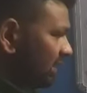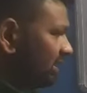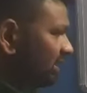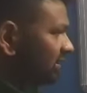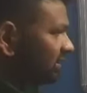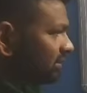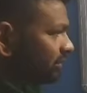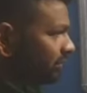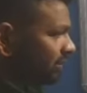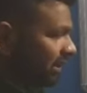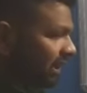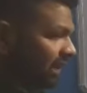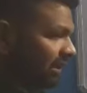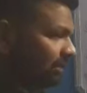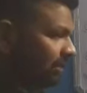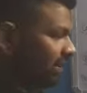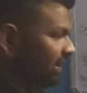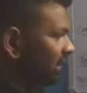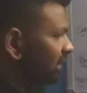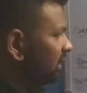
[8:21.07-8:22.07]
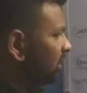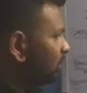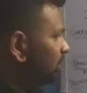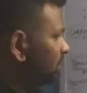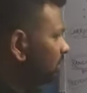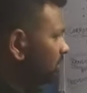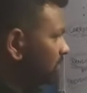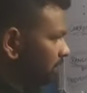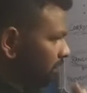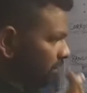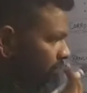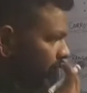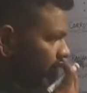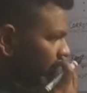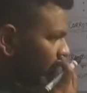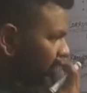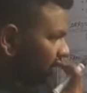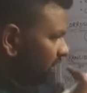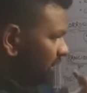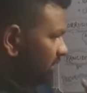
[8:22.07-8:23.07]
it can be edible for a
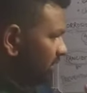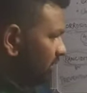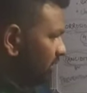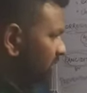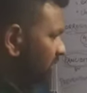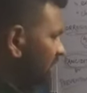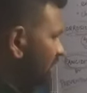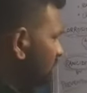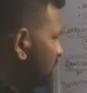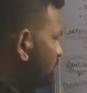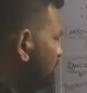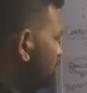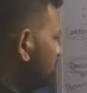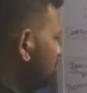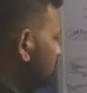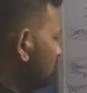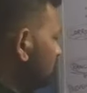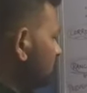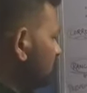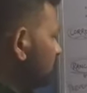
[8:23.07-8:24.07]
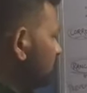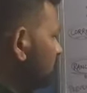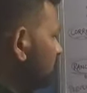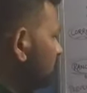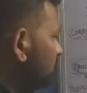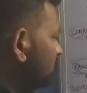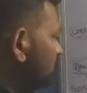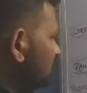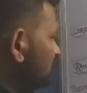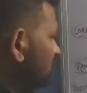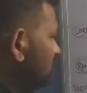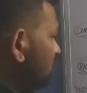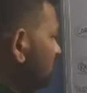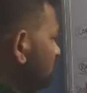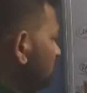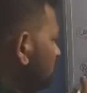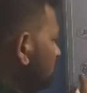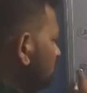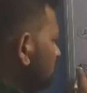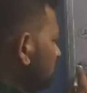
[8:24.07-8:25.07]
long period of time because
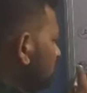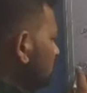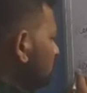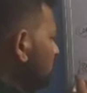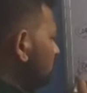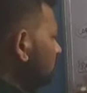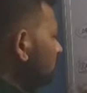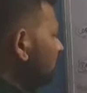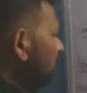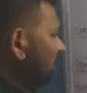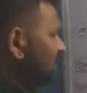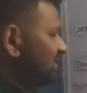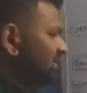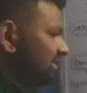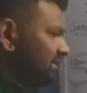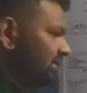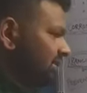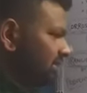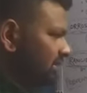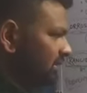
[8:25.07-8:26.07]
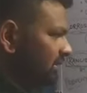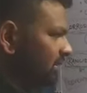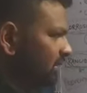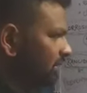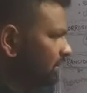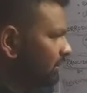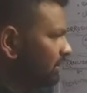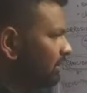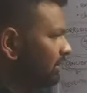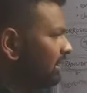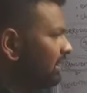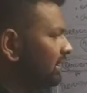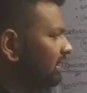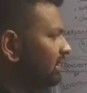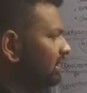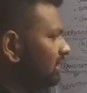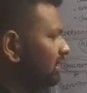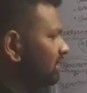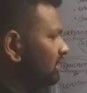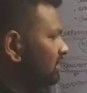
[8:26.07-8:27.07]
it does not undergo rancidity.
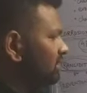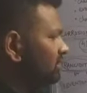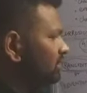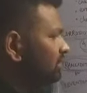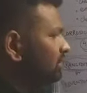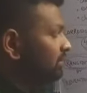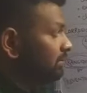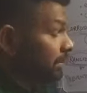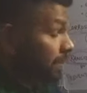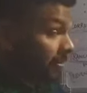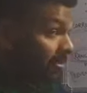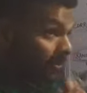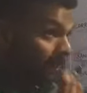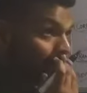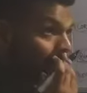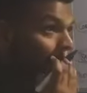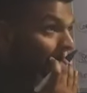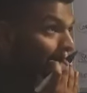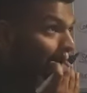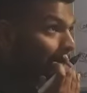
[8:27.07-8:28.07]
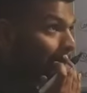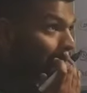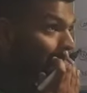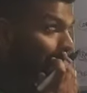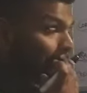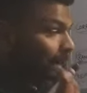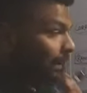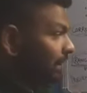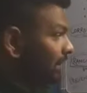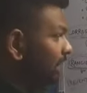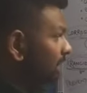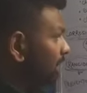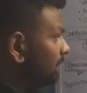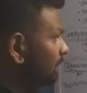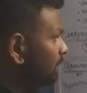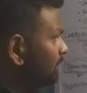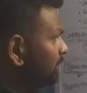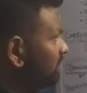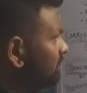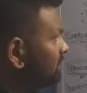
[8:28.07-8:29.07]
Okay, so
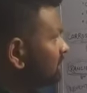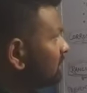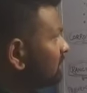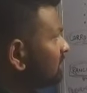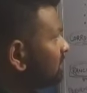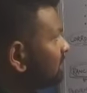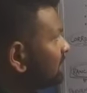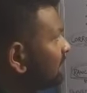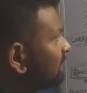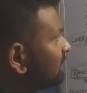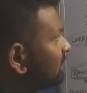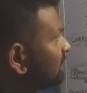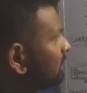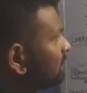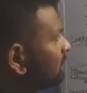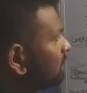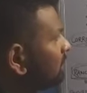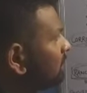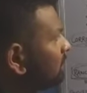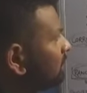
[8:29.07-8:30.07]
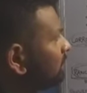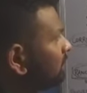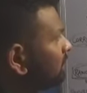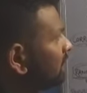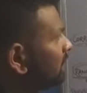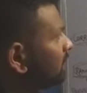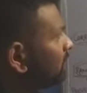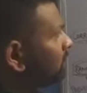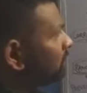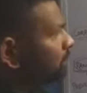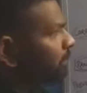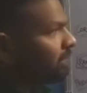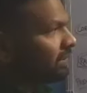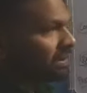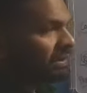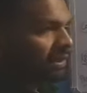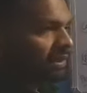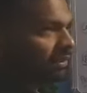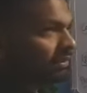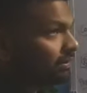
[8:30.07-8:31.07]
with this I think we have
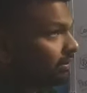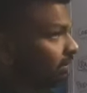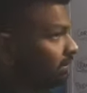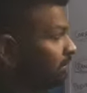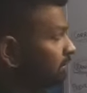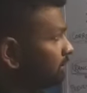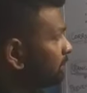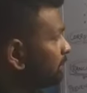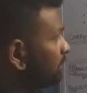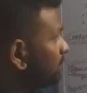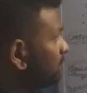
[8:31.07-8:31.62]
completed